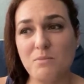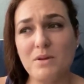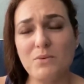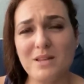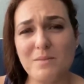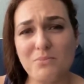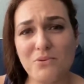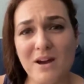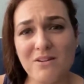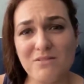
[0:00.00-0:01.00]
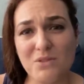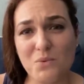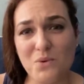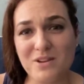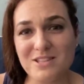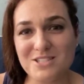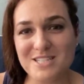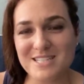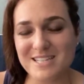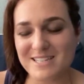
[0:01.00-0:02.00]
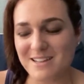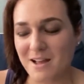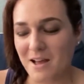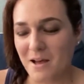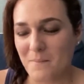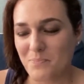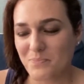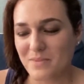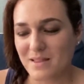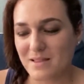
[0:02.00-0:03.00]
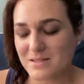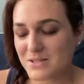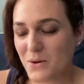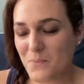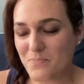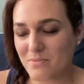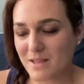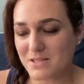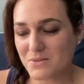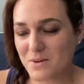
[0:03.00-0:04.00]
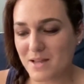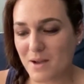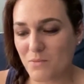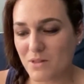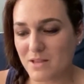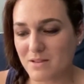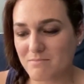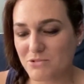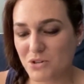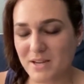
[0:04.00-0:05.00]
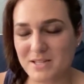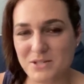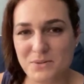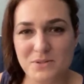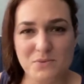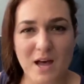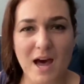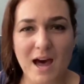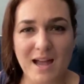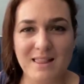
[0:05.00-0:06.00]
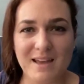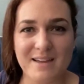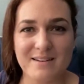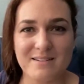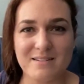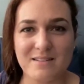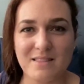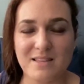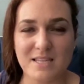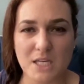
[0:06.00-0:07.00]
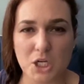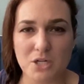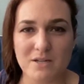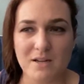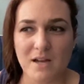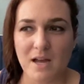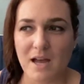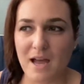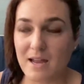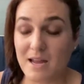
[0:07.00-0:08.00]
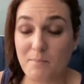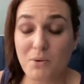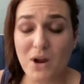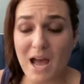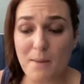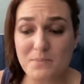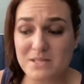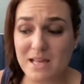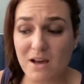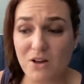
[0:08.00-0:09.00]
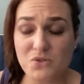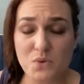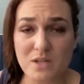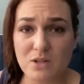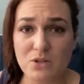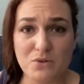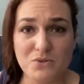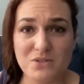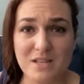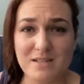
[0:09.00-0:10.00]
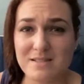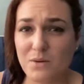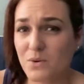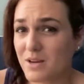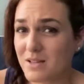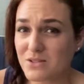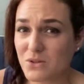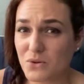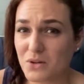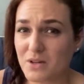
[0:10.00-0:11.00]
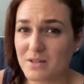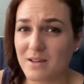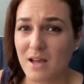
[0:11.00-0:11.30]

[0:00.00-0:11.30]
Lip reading: be really proud of the work that she did. So that's what I'm really trying to do, is highlight the year. And perhaps that also includes things that were not so good.